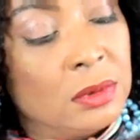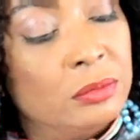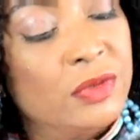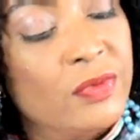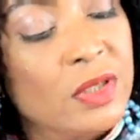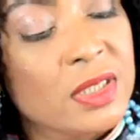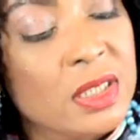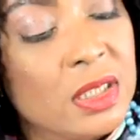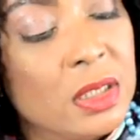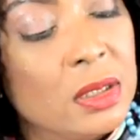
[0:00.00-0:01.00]
before
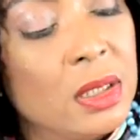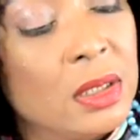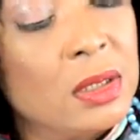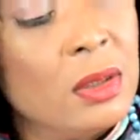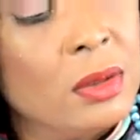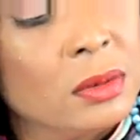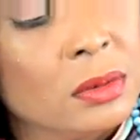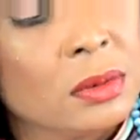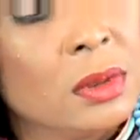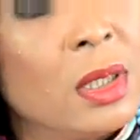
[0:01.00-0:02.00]
stitching this on.
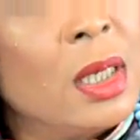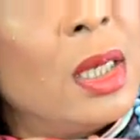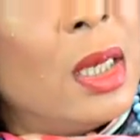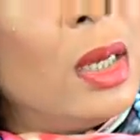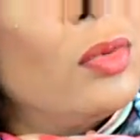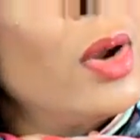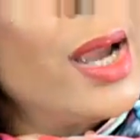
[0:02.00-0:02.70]
And what